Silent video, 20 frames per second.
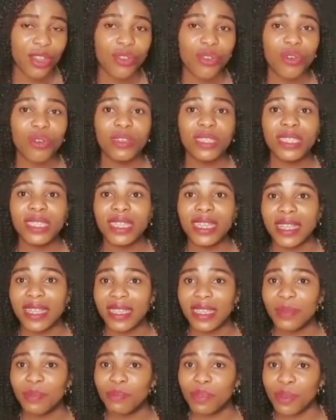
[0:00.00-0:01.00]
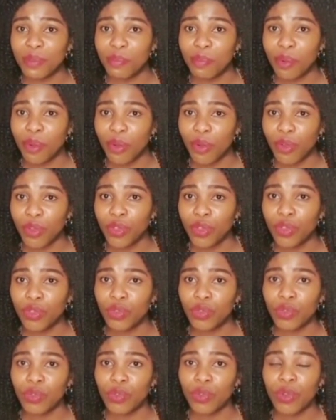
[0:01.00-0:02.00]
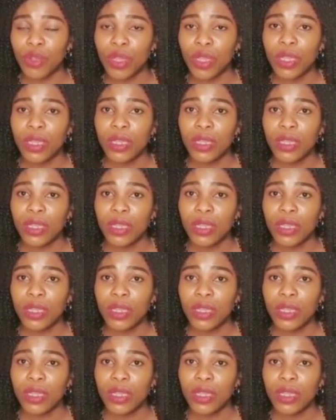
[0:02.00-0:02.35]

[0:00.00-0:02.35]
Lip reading: Don't let people to